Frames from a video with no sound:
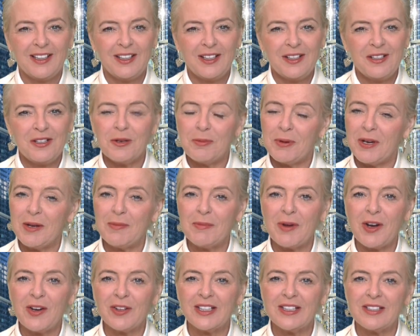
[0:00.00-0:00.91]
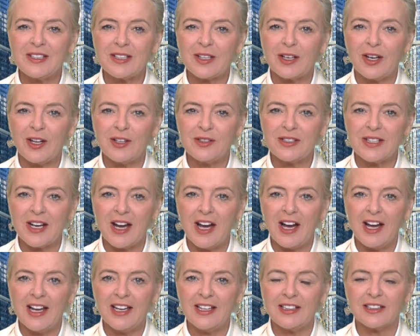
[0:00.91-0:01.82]
European markets closed
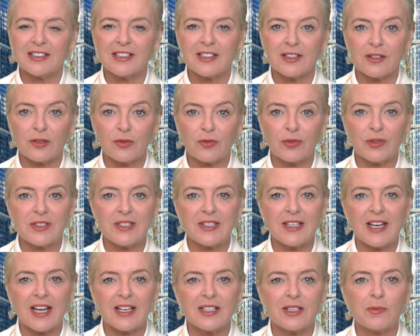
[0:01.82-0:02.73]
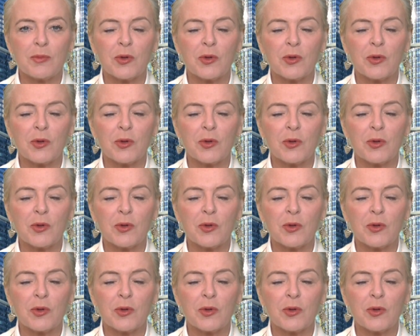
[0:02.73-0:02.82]
higher. London's FTSE added